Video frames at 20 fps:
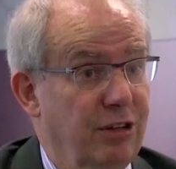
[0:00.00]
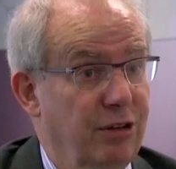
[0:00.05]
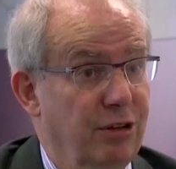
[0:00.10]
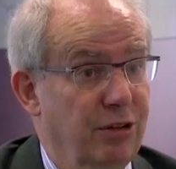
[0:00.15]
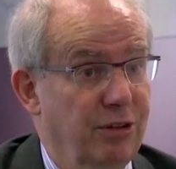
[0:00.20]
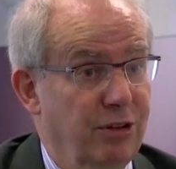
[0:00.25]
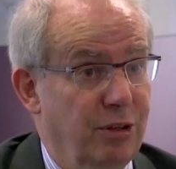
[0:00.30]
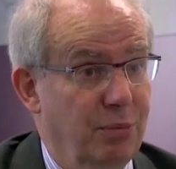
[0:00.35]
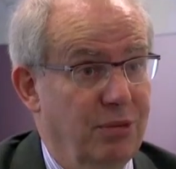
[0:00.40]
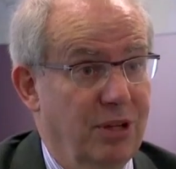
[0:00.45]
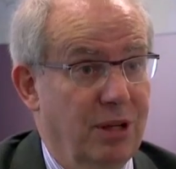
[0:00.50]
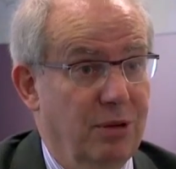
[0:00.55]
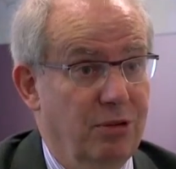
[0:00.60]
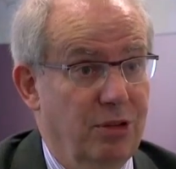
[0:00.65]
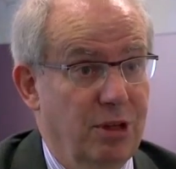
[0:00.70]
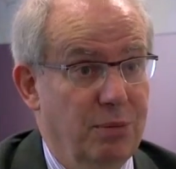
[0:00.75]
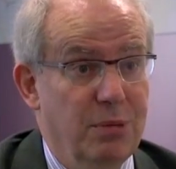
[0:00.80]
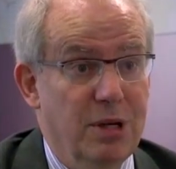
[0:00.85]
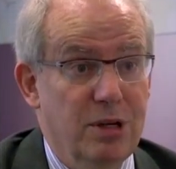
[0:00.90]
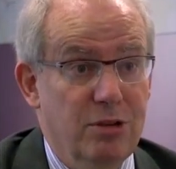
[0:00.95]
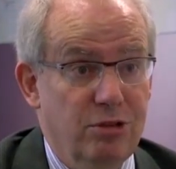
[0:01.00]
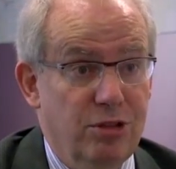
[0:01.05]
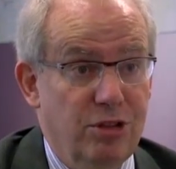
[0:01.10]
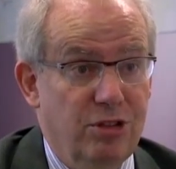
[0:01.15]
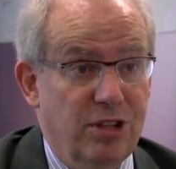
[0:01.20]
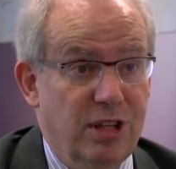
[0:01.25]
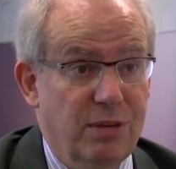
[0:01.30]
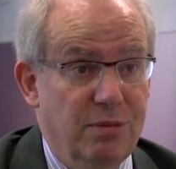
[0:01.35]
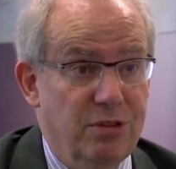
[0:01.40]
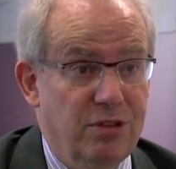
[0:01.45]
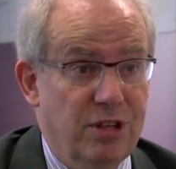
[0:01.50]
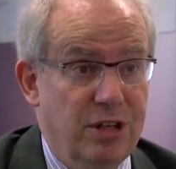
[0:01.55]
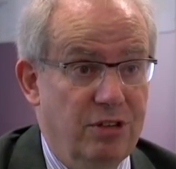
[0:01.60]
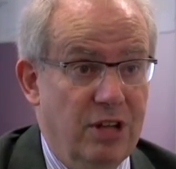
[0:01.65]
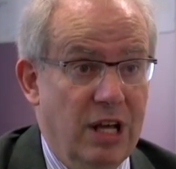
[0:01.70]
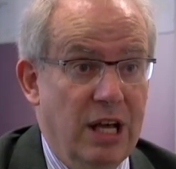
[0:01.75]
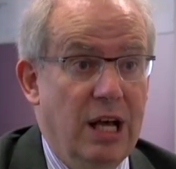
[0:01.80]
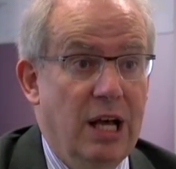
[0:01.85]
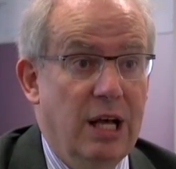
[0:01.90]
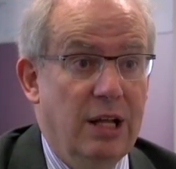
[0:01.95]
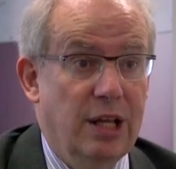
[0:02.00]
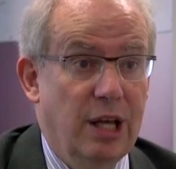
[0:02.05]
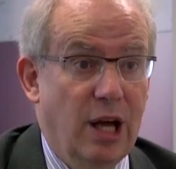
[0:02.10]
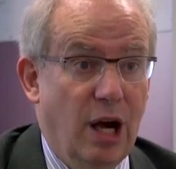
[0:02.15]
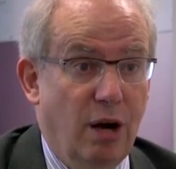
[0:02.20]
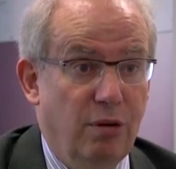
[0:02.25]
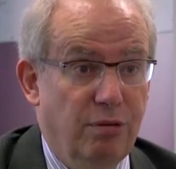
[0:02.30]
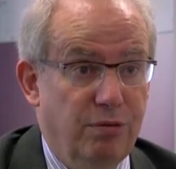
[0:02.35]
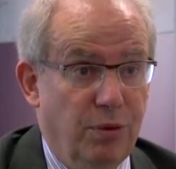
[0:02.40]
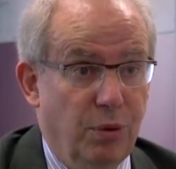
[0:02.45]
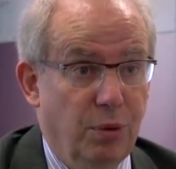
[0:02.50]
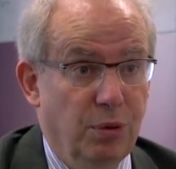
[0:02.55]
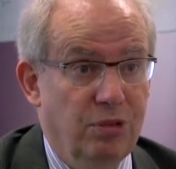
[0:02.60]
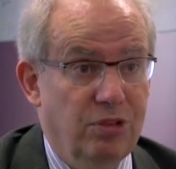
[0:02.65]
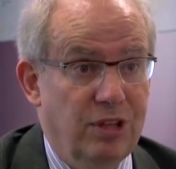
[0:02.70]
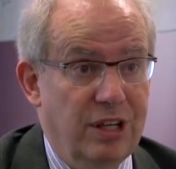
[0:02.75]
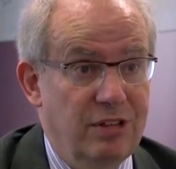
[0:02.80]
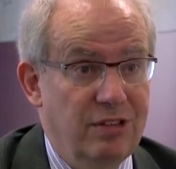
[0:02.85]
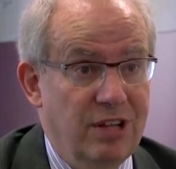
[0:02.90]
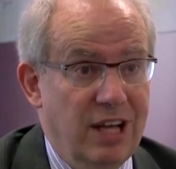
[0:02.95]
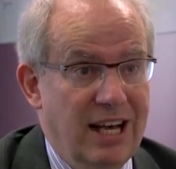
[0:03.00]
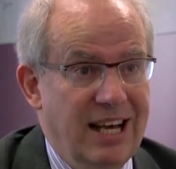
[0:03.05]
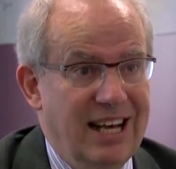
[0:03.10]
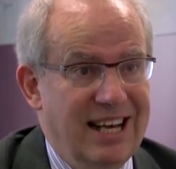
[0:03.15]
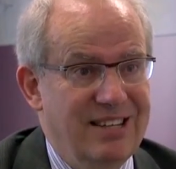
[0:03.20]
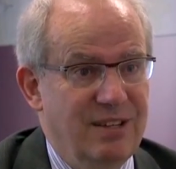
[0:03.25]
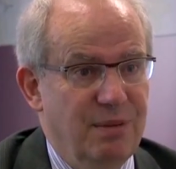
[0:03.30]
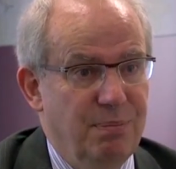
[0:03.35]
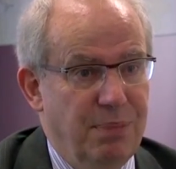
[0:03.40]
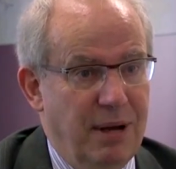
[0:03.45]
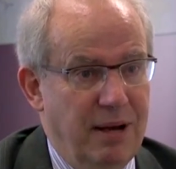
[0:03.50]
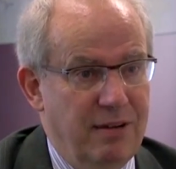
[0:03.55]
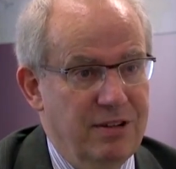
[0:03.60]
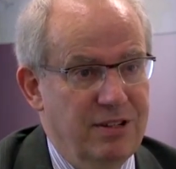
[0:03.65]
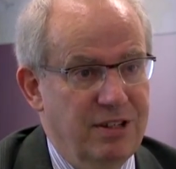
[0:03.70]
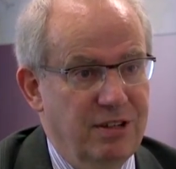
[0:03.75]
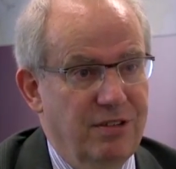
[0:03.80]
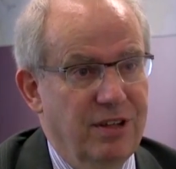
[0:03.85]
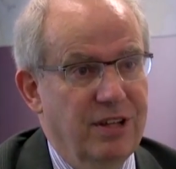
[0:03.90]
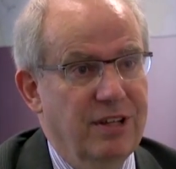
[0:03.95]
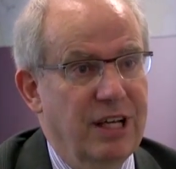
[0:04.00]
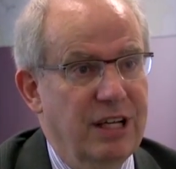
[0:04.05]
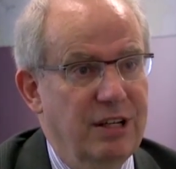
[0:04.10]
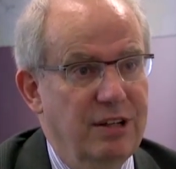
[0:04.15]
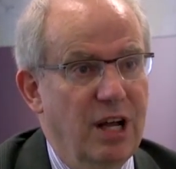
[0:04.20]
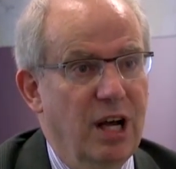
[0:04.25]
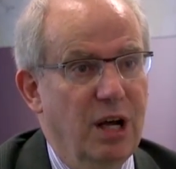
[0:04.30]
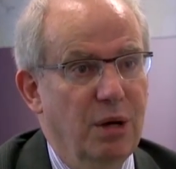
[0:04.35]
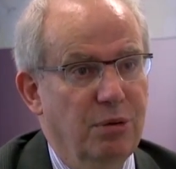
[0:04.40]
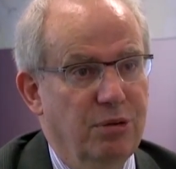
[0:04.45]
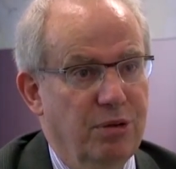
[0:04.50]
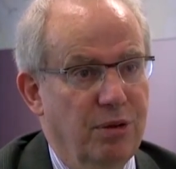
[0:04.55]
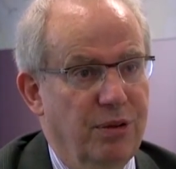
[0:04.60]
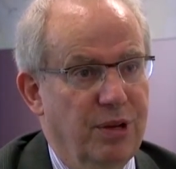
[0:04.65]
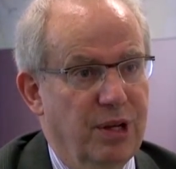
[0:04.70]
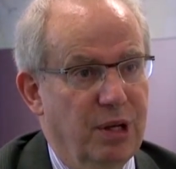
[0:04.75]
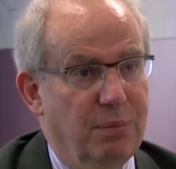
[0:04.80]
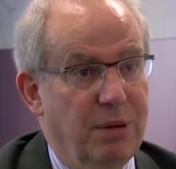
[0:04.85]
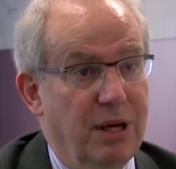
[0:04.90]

into sometimes the emergency services, the armed forces, it's imperative that they know something